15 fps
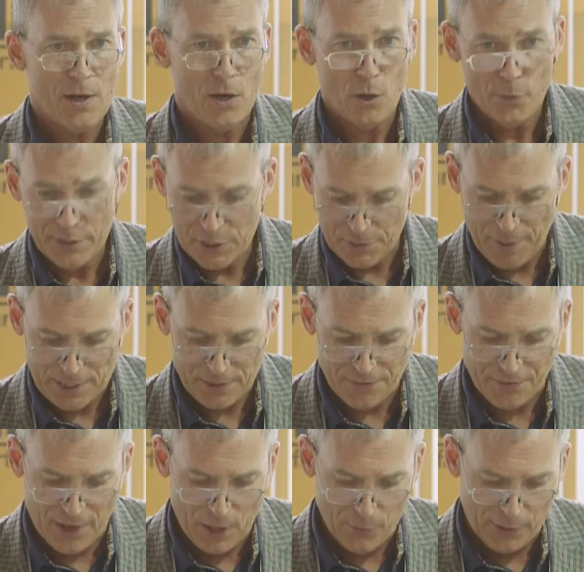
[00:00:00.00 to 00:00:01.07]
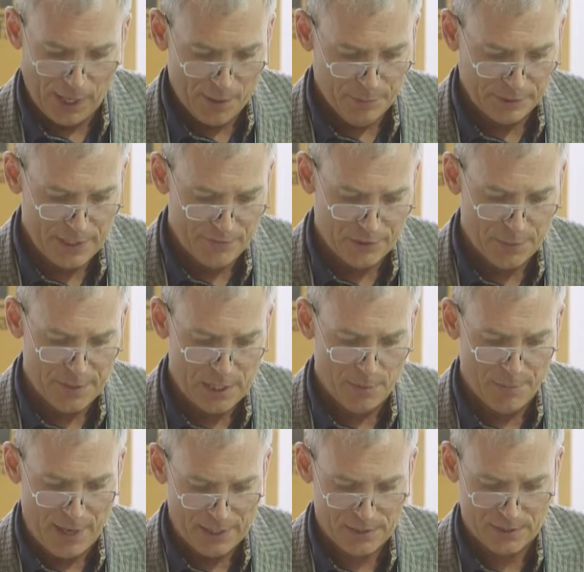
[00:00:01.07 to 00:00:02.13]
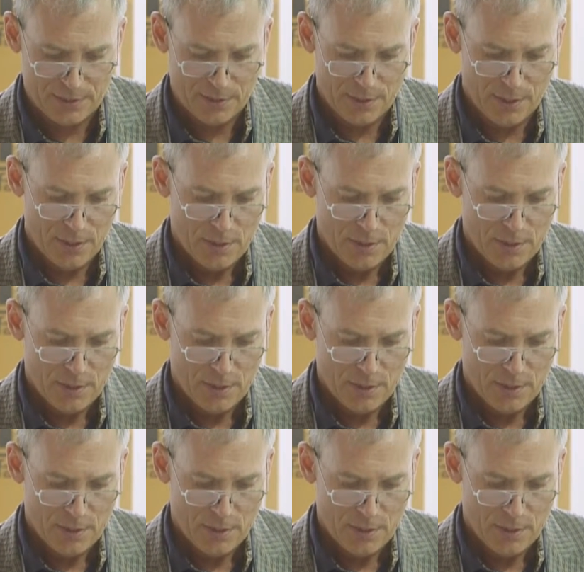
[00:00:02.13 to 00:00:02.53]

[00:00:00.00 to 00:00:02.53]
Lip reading: always specify what I believe to be the best